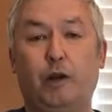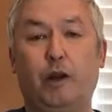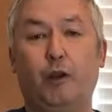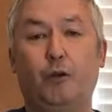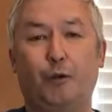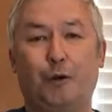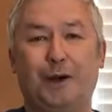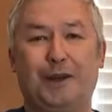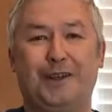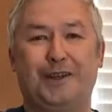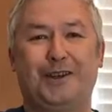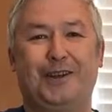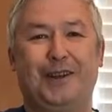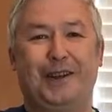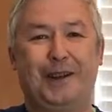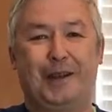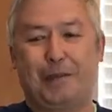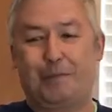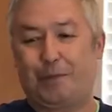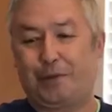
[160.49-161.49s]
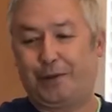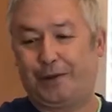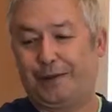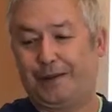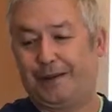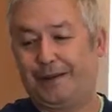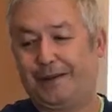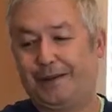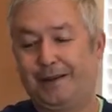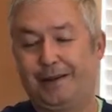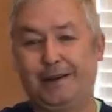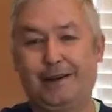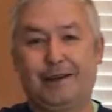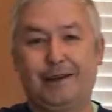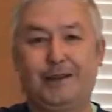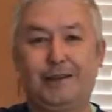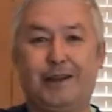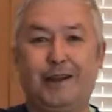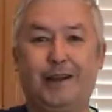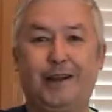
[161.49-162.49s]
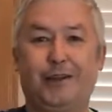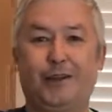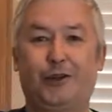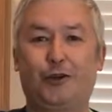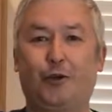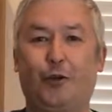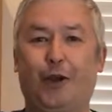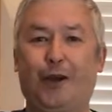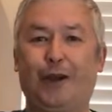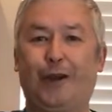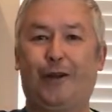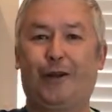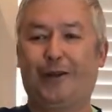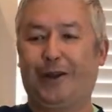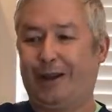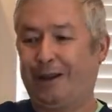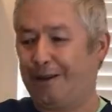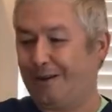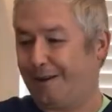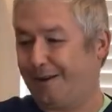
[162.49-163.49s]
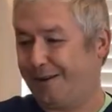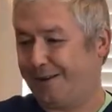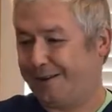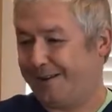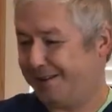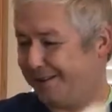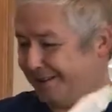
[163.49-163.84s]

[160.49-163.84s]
Otherwise, you'll end up sitting on the toilet all day long.